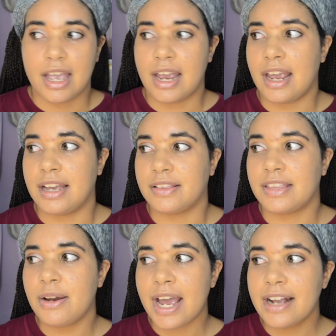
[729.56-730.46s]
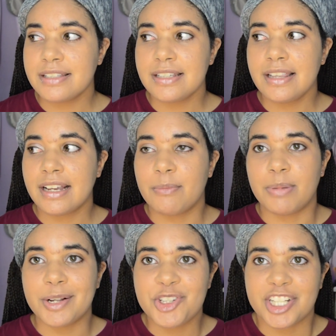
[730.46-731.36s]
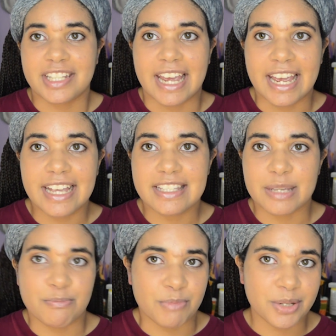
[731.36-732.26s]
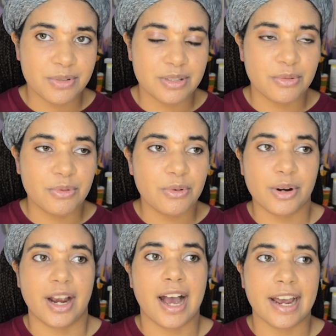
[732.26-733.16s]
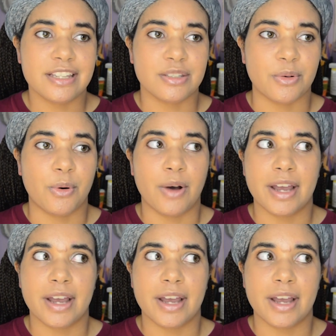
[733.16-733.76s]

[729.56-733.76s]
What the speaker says: And they were acting like a bunch of kids in middle school or high school.